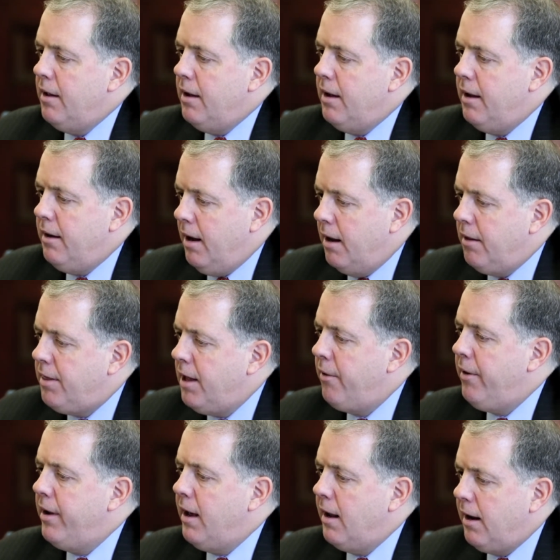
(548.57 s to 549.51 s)
in
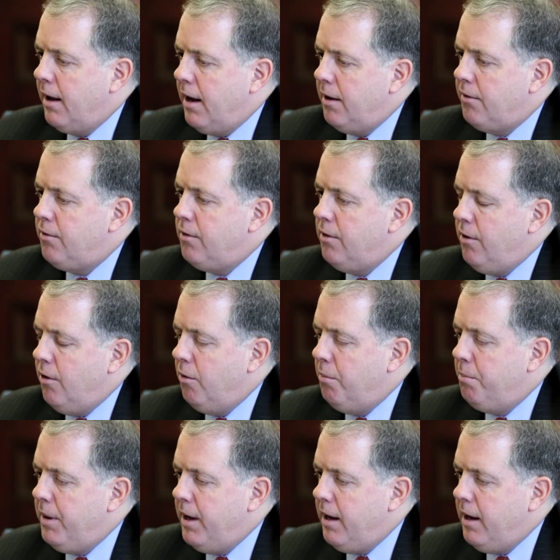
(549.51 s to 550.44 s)
theory at least, you'll
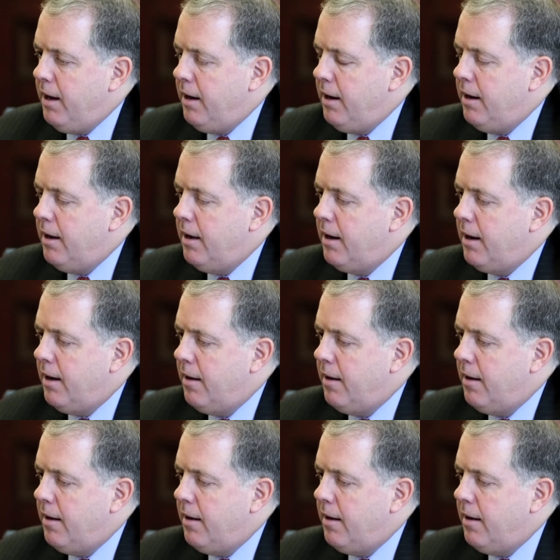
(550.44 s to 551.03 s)
be